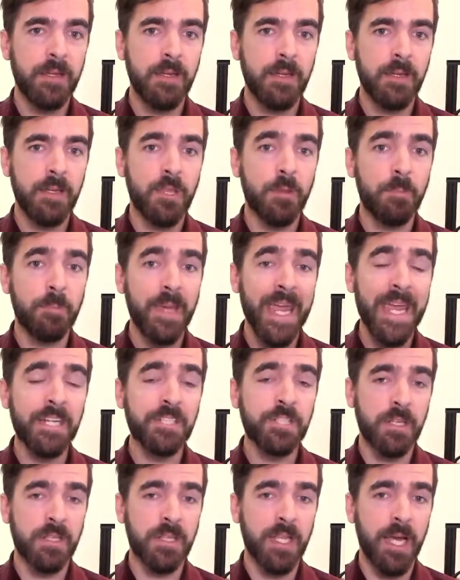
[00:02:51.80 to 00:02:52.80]
The
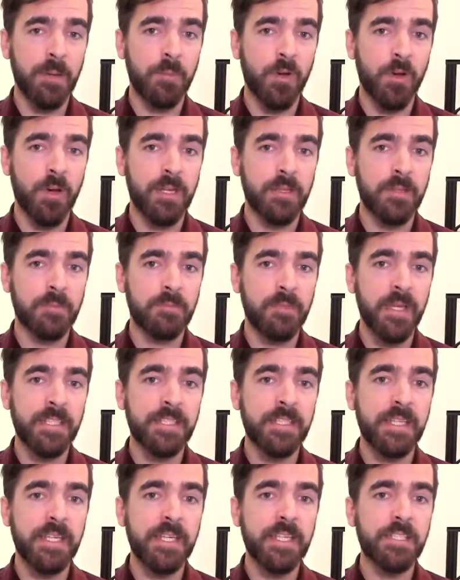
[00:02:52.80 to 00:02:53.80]
paging library
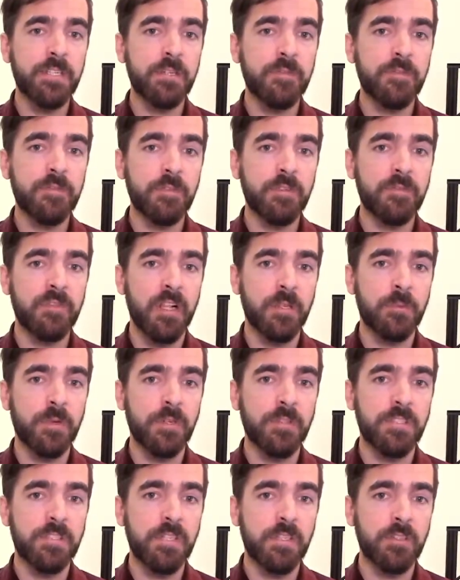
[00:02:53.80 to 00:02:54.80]
makes it easier for
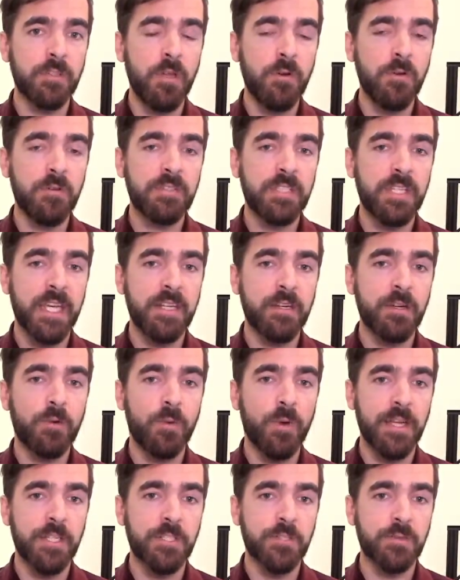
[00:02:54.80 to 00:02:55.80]
developers to load data
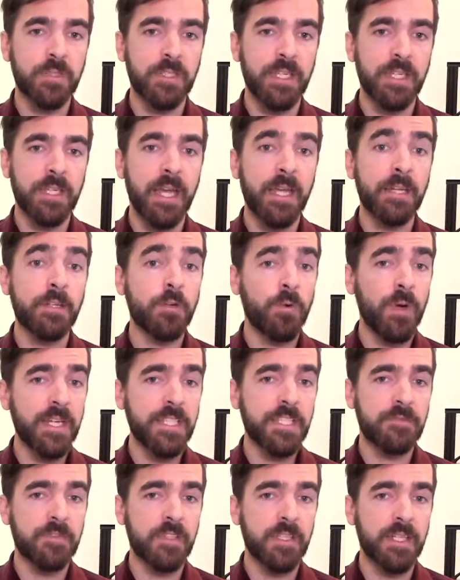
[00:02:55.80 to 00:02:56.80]
gradually and
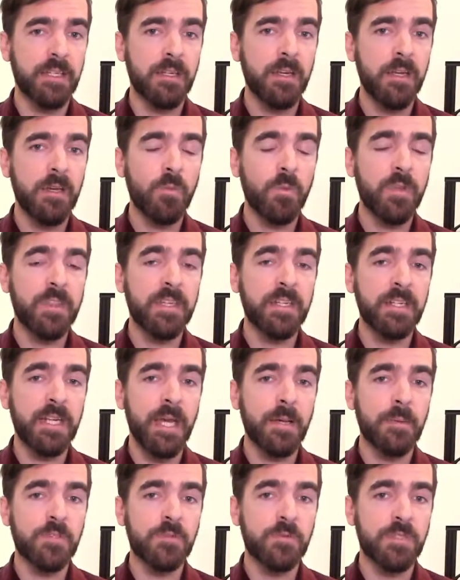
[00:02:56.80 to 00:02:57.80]
gracefully within an
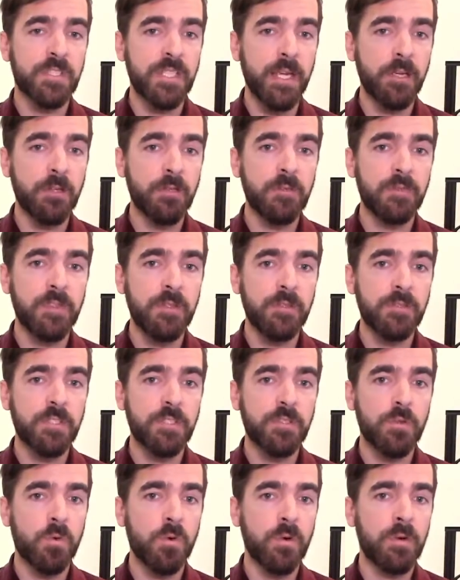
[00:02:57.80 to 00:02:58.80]
app's recycler
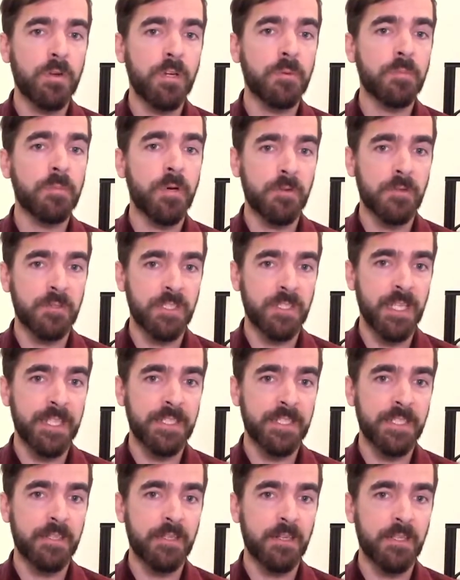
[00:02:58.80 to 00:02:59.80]
views or composed
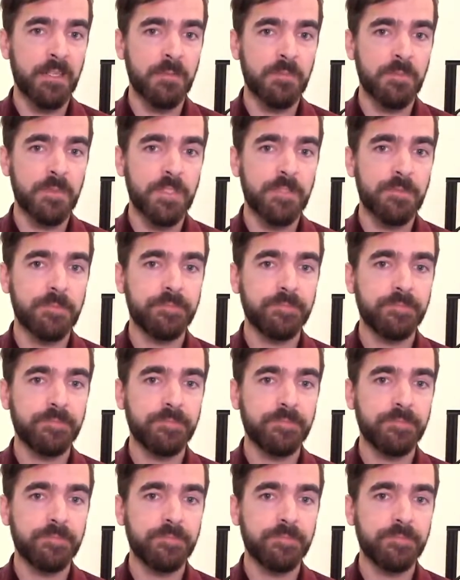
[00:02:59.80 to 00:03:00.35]
lazy columns.